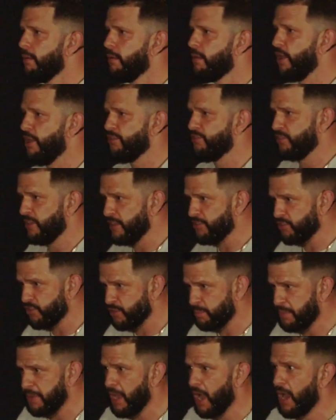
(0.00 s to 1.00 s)
because let's
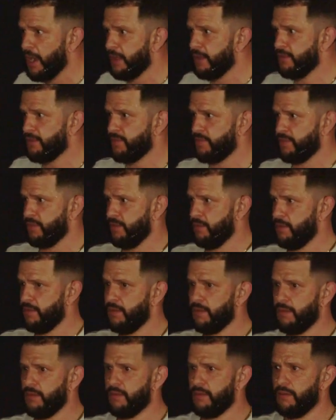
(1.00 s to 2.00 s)
just be honest,
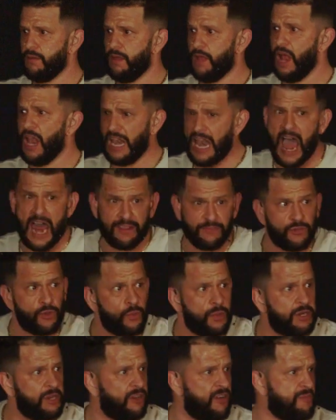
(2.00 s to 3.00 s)
a lot of
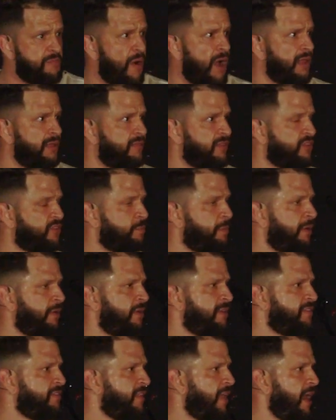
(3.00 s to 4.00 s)
you in here have probably
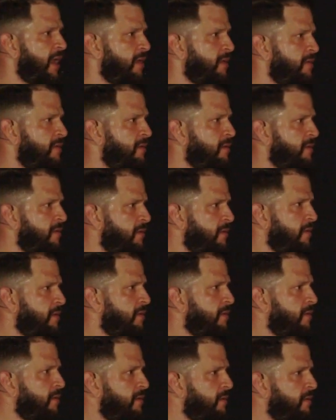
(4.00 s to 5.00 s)
experienced that.
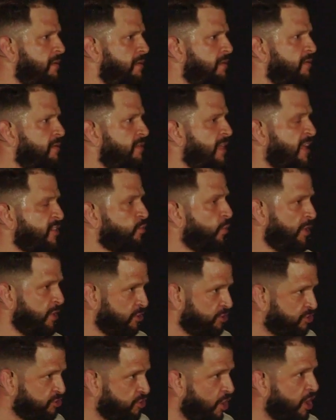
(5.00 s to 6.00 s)
That's why
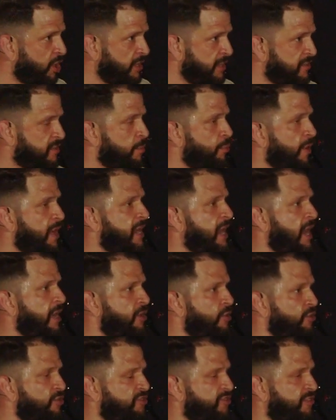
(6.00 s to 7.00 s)
you're struggling to break out of your